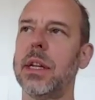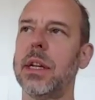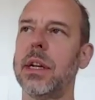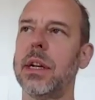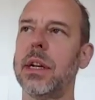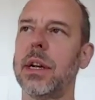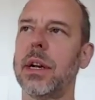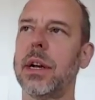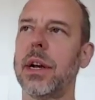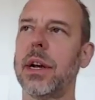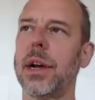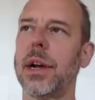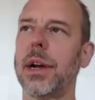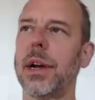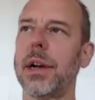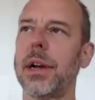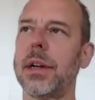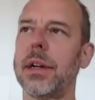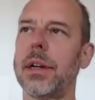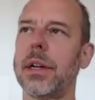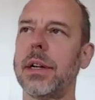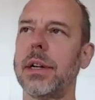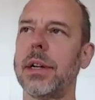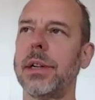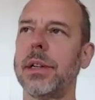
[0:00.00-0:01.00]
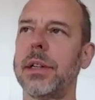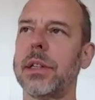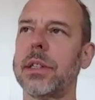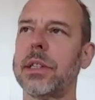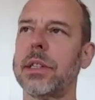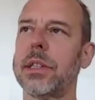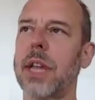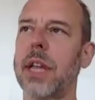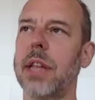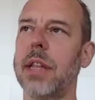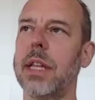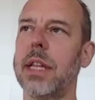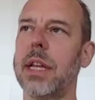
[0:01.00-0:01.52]
let's
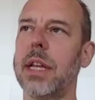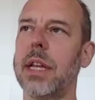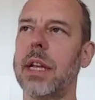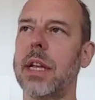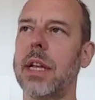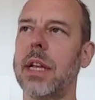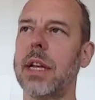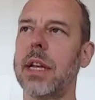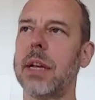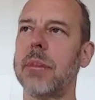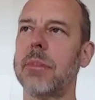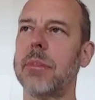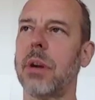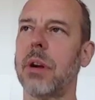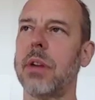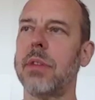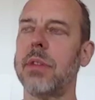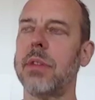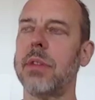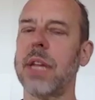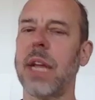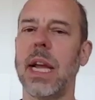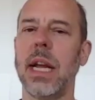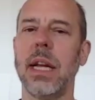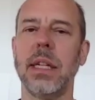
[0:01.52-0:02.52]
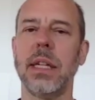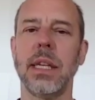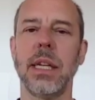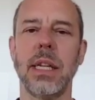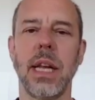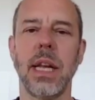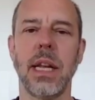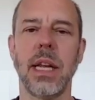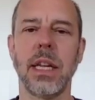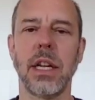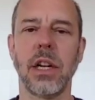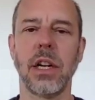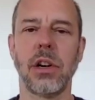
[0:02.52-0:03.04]
say the part of the
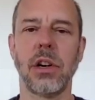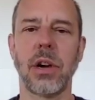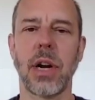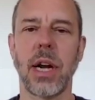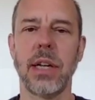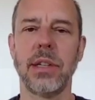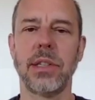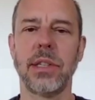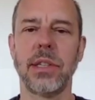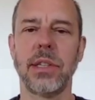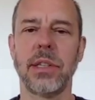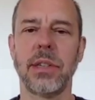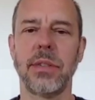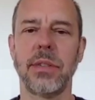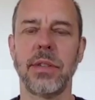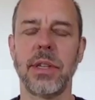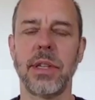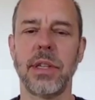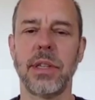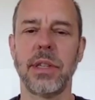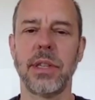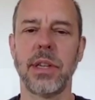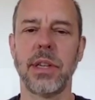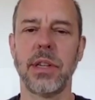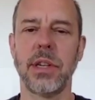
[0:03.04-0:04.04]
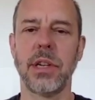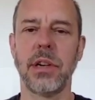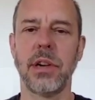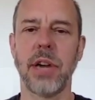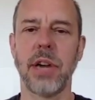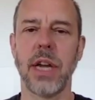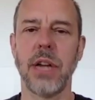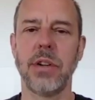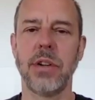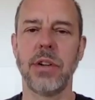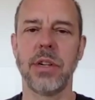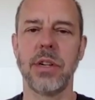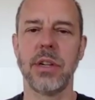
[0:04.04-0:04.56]
alienating crisis of the
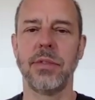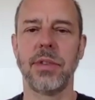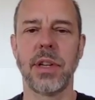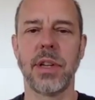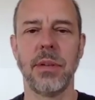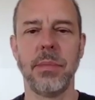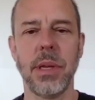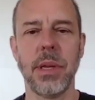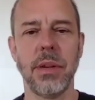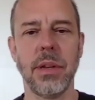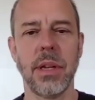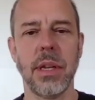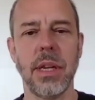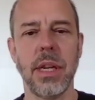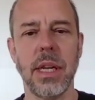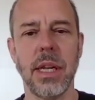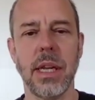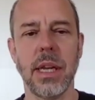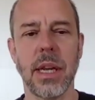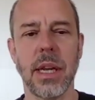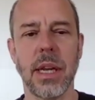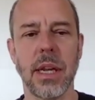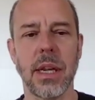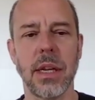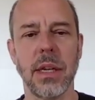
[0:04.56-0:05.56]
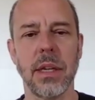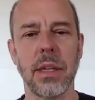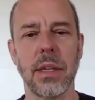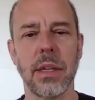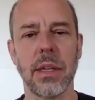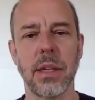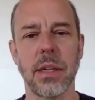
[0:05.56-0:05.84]
disintegration of community and